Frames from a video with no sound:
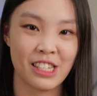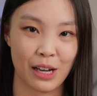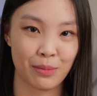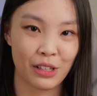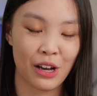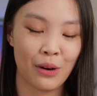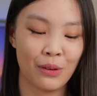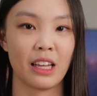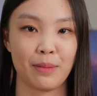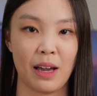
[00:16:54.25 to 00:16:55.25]
down
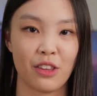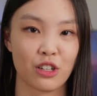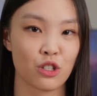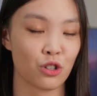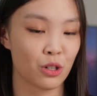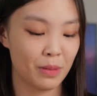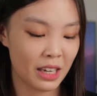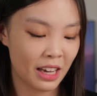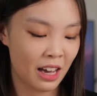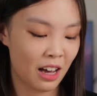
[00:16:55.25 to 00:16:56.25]
below, like my other social
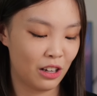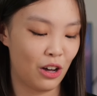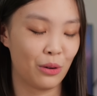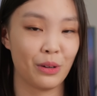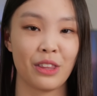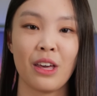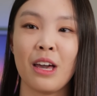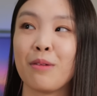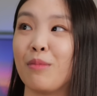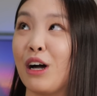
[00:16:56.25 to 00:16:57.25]
media, along with
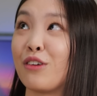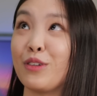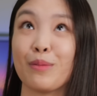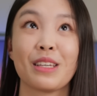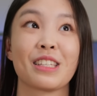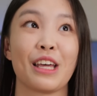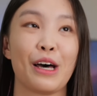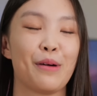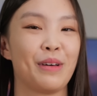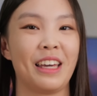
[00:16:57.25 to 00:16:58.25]
my filming
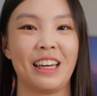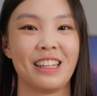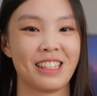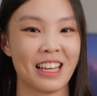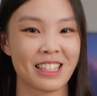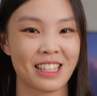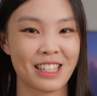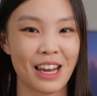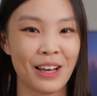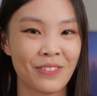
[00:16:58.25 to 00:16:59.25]
setup and desk
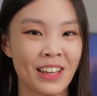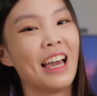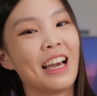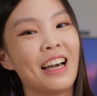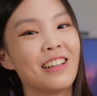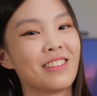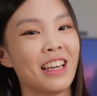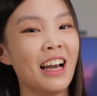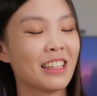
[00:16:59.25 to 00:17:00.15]
setup. And yeah,